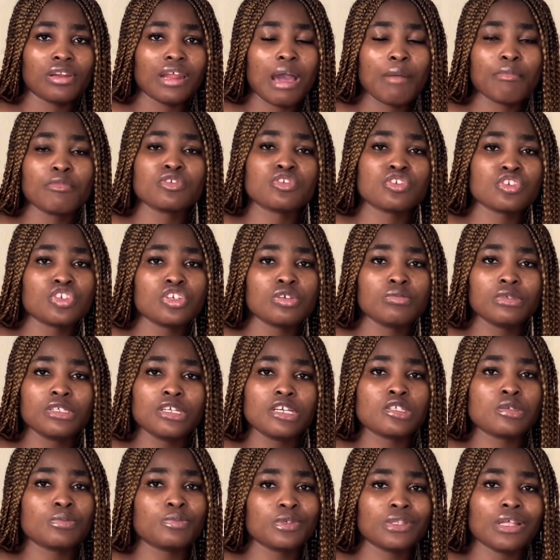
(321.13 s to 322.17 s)
I'm on social media
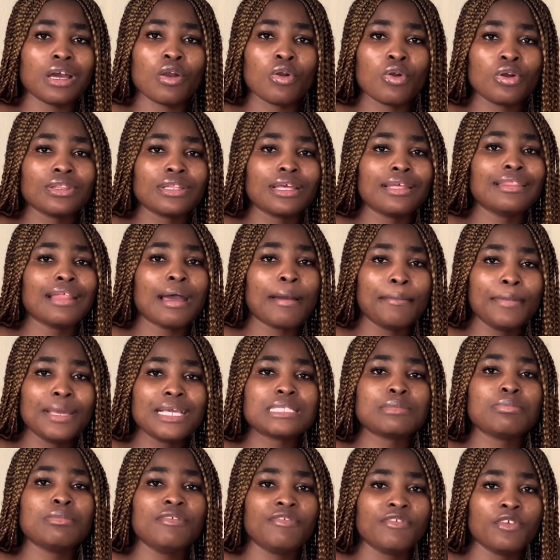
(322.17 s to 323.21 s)
to put out content that
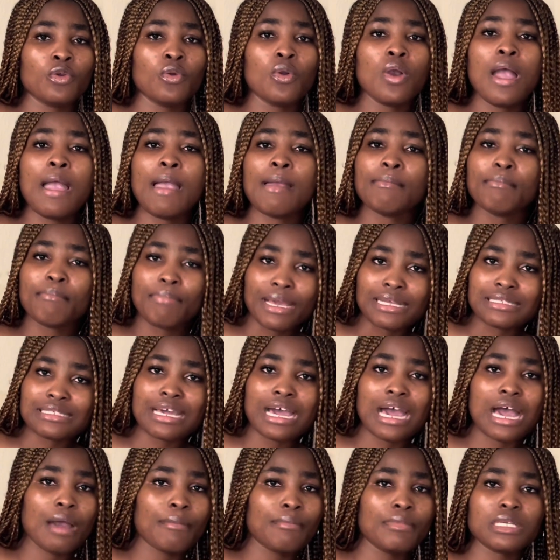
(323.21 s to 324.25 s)
makes me feel better
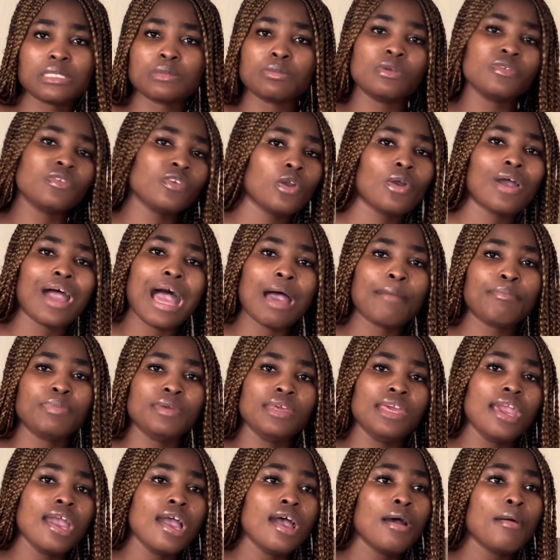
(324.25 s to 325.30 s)
and makes me feel
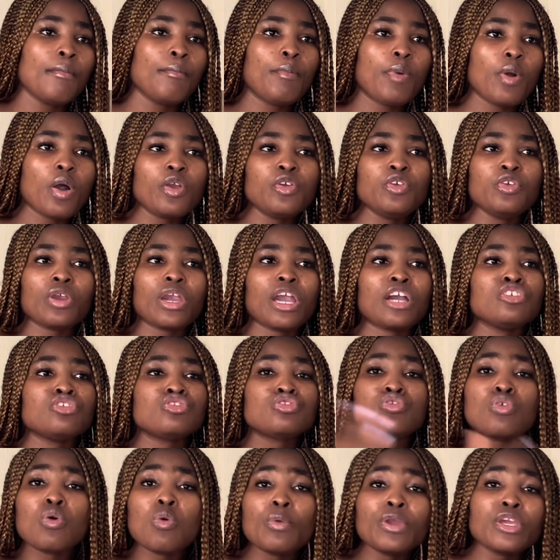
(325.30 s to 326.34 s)
happy. But you can
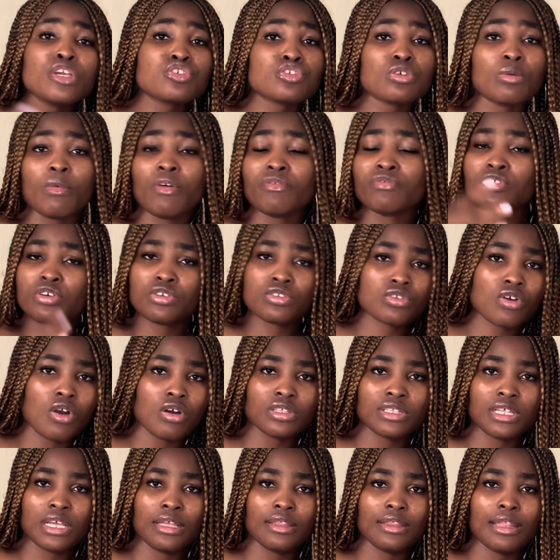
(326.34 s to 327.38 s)
throw in some of those
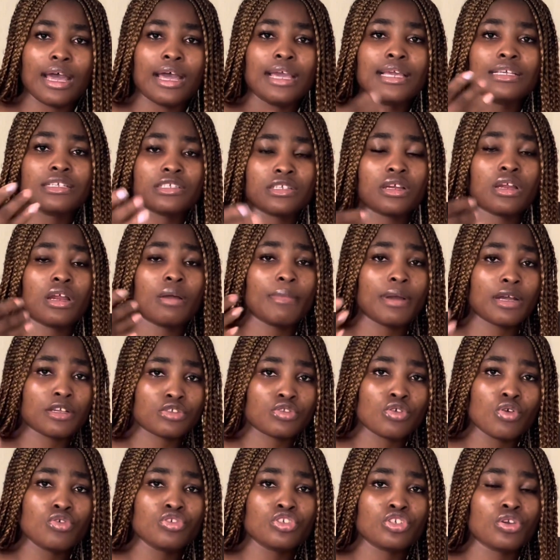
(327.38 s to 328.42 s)
content that Instagram has
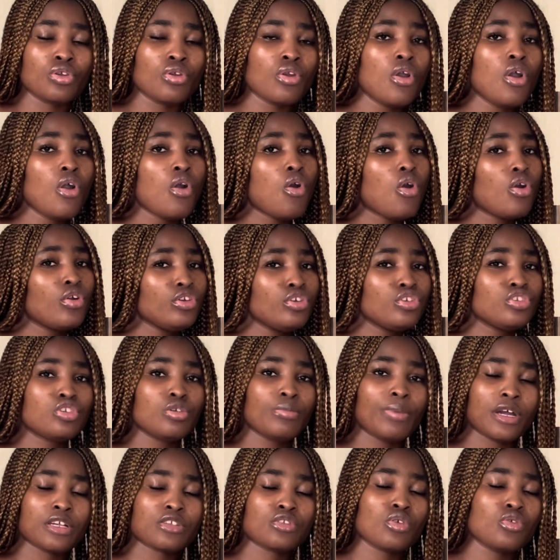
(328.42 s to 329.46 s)
told you or
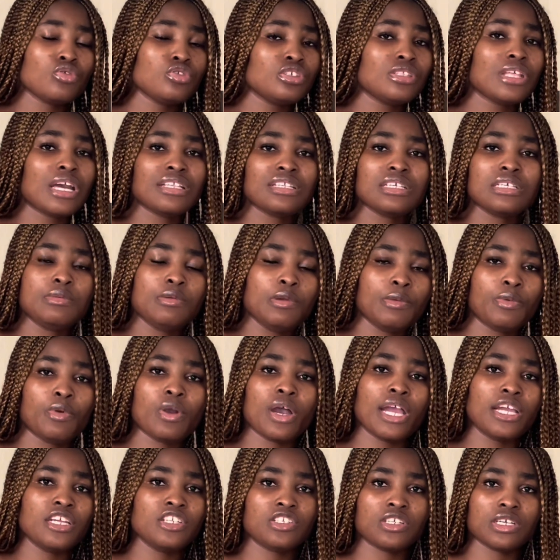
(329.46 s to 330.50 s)
YouTube has told you that these people
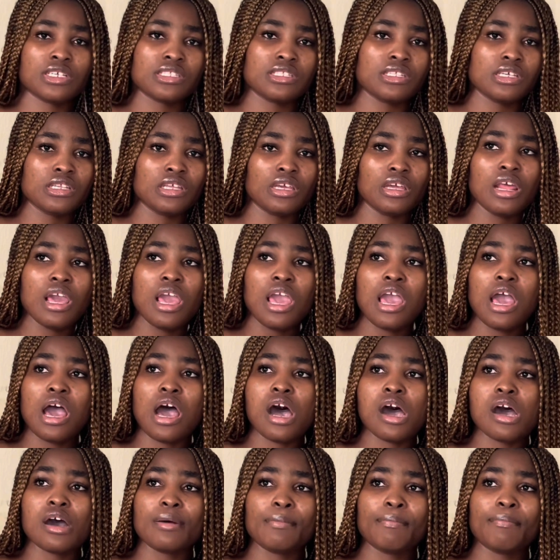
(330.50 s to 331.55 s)
are interested in.
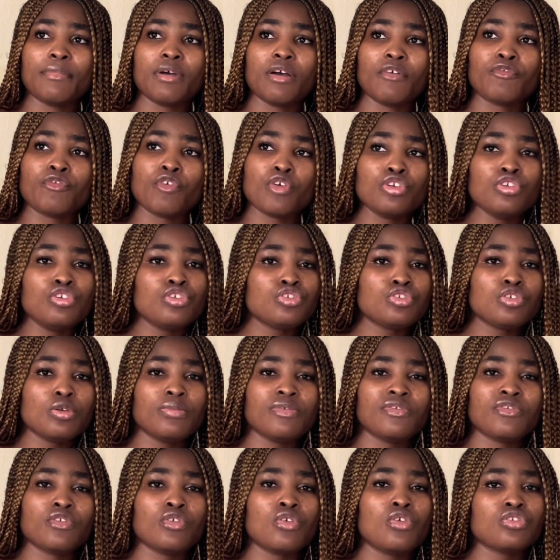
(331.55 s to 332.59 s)
For YouTube,
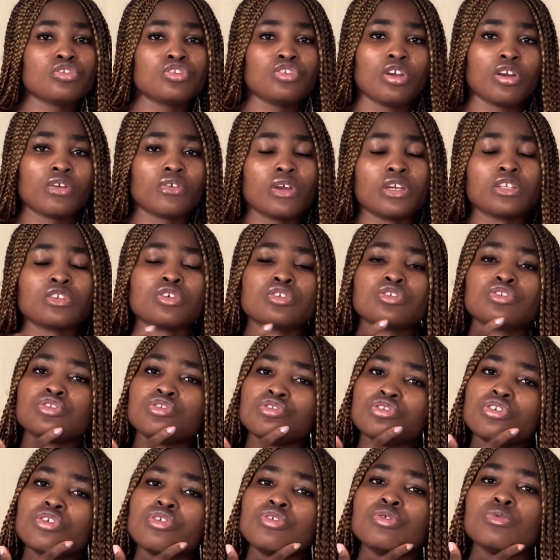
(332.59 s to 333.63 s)
if you go to your creator
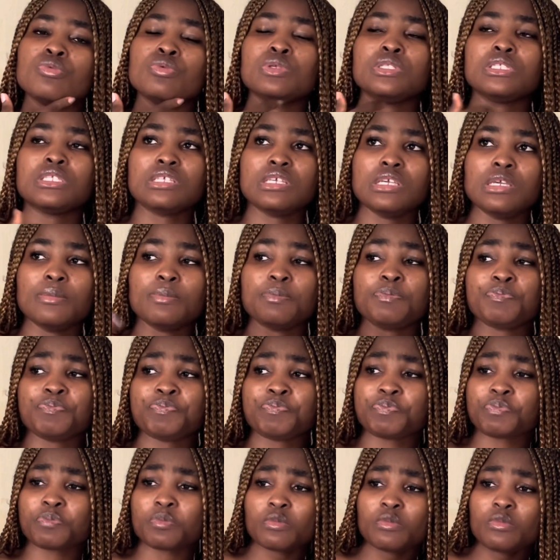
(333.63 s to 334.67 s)
studio, you would see
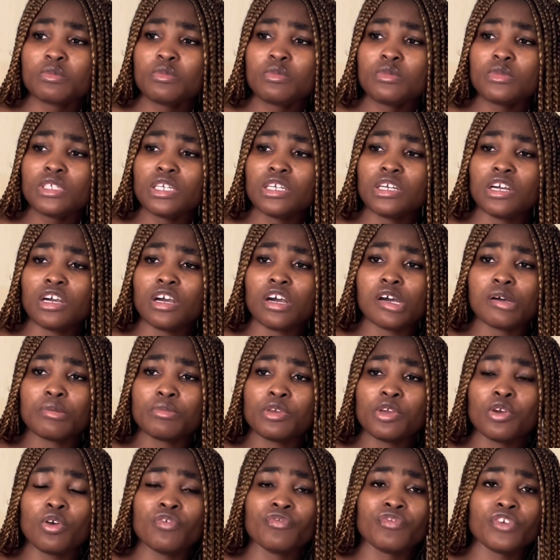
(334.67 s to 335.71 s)

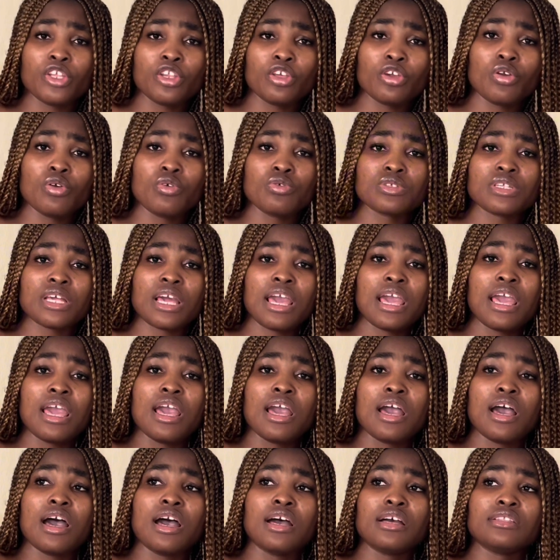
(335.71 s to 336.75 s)
your videos,
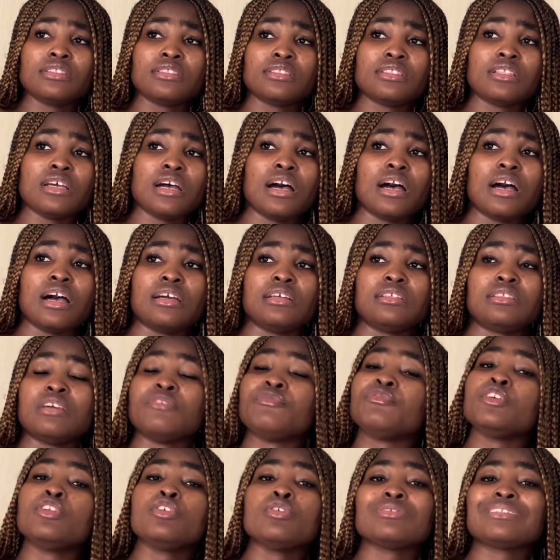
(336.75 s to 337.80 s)
the
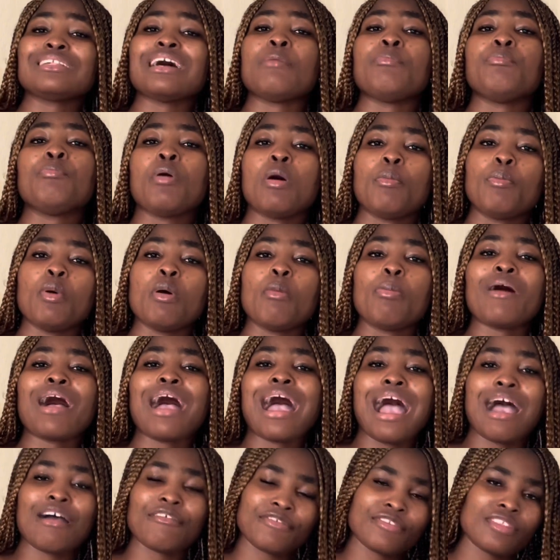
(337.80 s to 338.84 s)
videos that pop up
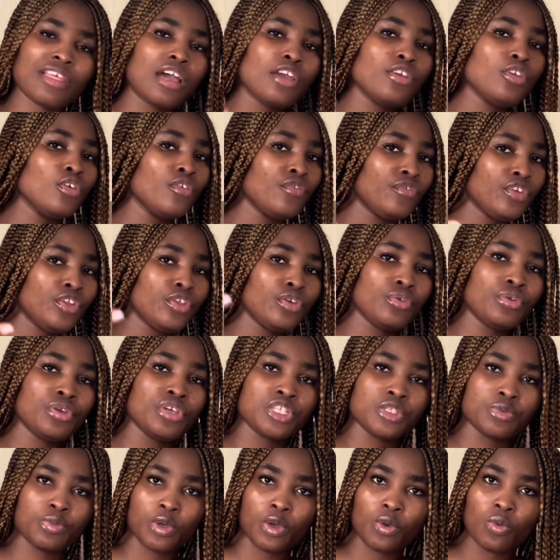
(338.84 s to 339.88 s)
after your video
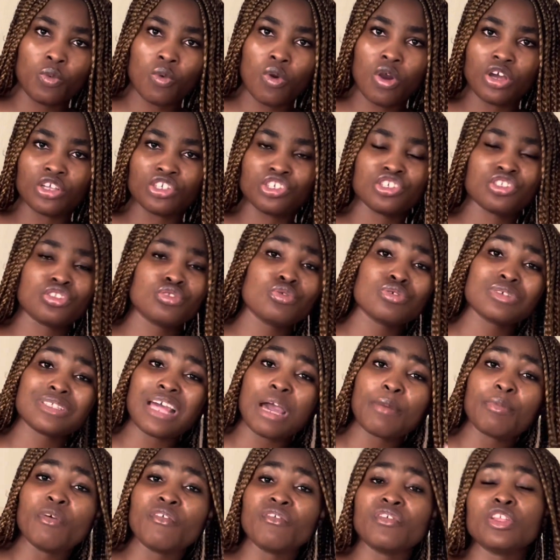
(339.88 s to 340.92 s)
is being watched. Those
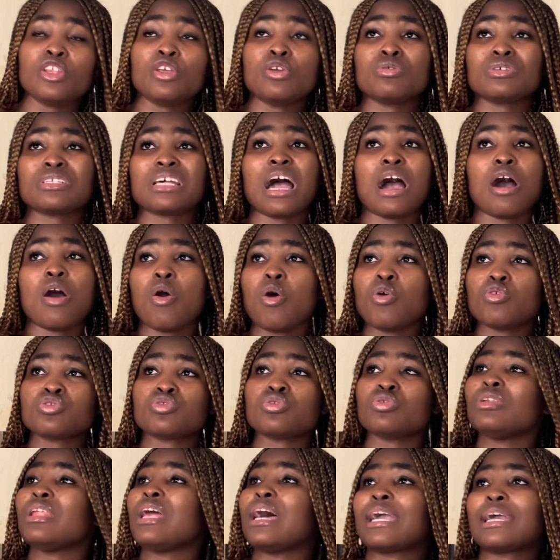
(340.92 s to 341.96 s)
type of videos are
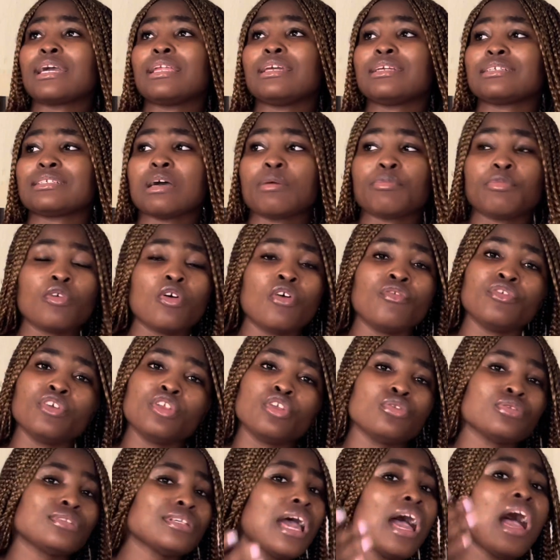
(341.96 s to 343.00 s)
also like an example of
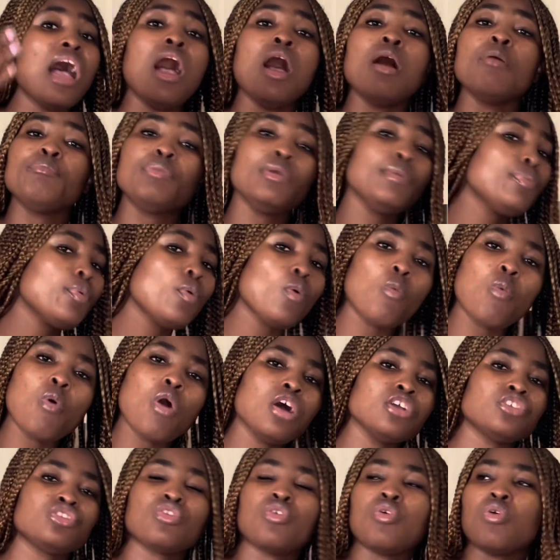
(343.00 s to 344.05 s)
videos that people
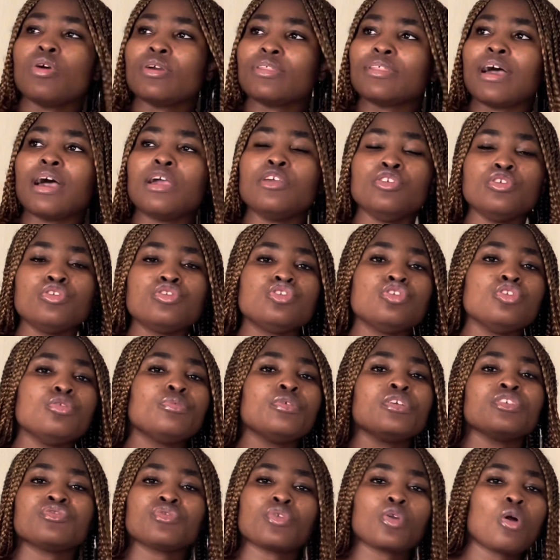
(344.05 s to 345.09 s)
watch or that YouTube
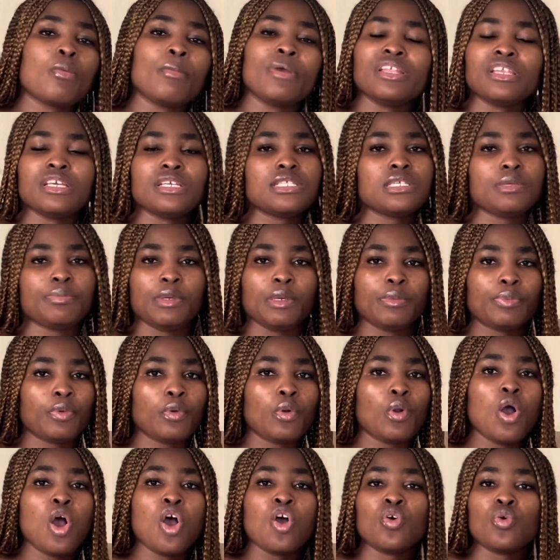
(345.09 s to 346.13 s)
is recommending to
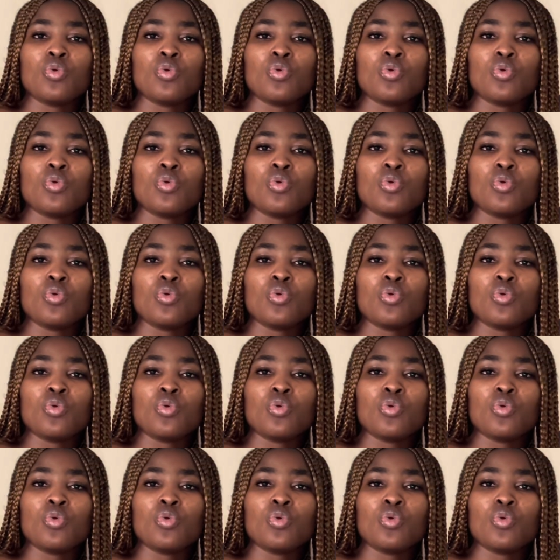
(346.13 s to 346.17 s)
people.